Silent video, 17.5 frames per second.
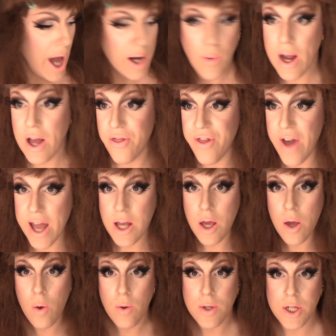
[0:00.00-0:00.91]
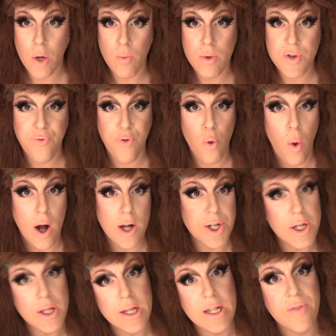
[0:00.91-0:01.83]
Anyway, thank you so much for
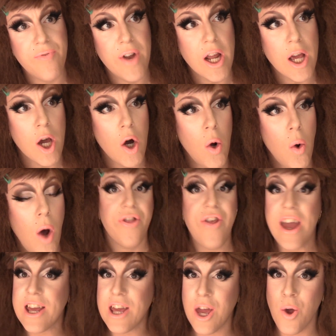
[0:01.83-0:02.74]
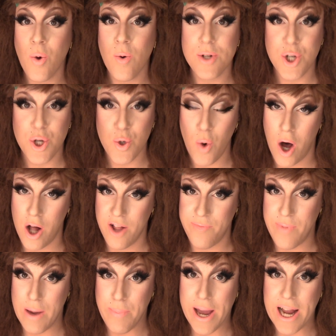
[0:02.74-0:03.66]
watching this video. Thank you to all
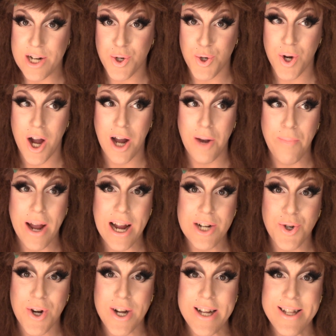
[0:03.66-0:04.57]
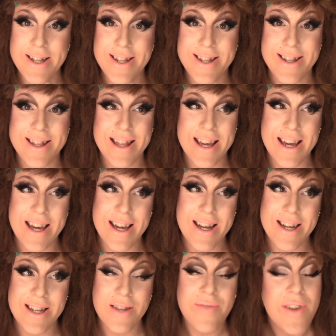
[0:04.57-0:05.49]
of my Patreon patrons.
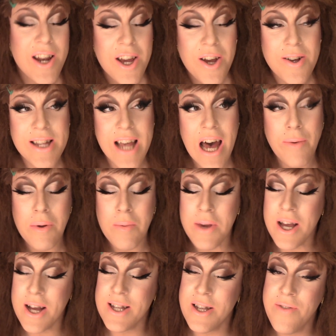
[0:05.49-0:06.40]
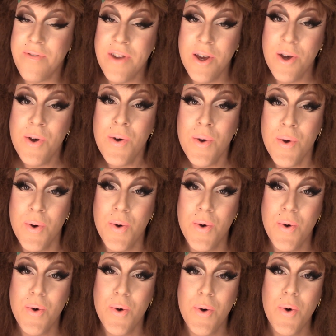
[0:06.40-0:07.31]
These videos happen because of
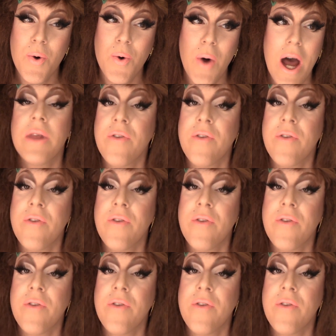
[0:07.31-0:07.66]
you.